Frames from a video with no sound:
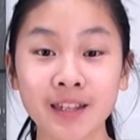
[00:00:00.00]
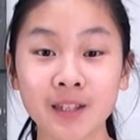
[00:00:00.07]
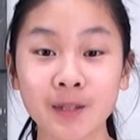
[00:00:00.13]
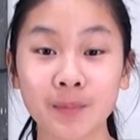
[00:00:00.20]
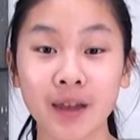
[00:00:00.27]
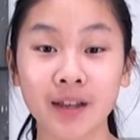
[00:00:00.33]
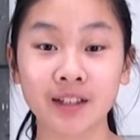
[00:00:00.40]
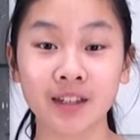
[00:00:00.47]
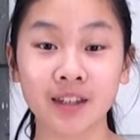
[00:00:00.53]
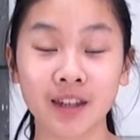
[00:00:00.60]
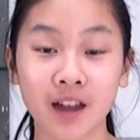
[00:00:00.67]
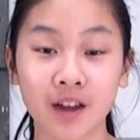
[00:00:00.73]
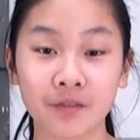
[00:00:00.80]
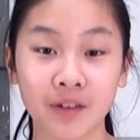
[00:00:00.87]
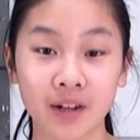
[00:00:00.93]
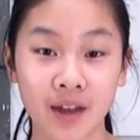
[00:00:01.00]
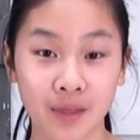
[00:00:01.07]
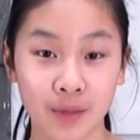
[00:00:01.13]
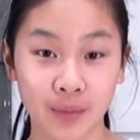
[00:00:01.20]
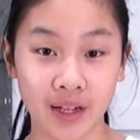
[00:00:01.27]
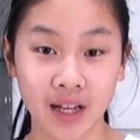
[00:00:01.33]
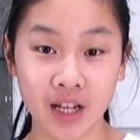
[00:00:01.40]
is baked in the oven at
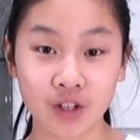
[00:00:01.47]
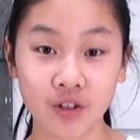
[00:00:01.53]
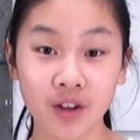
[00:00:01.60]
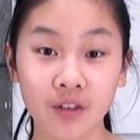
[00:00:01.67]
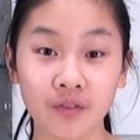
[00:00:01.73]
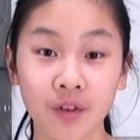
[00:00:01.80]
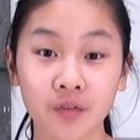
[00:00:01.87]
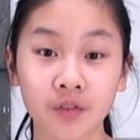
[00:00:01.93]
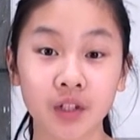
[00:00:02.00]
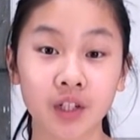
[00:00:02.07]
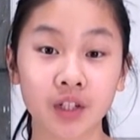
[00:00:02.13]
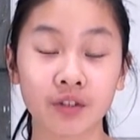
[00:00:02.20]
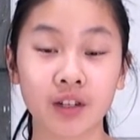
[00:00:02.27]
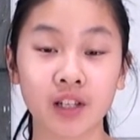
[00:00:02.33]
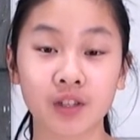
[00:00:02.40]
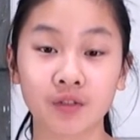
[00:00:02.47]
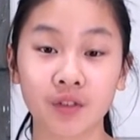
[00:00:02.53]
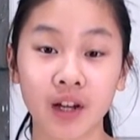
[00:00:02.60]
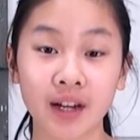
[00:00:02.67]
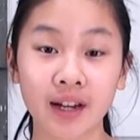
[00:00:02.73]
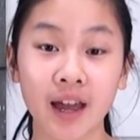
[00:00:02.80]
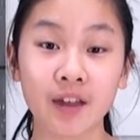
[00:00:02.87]
350 degrees
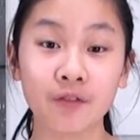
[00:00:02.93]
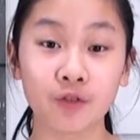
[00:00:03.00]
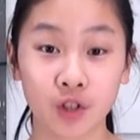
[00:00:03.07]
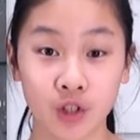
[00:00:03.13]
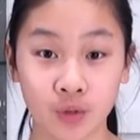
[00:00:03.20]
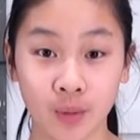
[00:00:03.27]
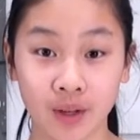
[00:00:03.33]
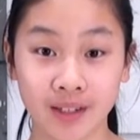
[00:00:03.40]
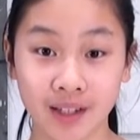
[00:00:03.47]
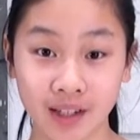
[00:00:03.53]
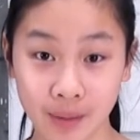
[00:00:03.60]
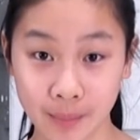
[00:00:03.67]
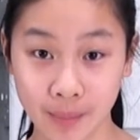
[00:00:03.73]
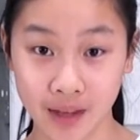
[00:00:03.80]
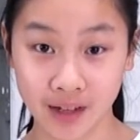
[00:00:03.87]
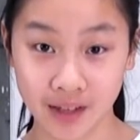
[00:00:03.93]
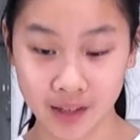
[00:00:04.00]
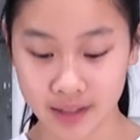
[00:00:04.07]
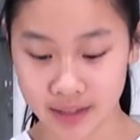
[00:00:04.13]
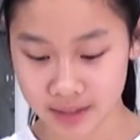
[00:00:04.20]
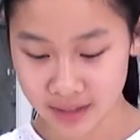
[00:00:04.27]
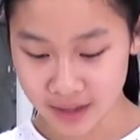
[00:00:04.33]
Fahrenheit for 20
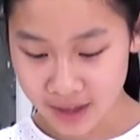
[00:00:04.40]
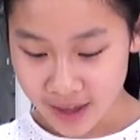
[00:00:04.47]
minutes.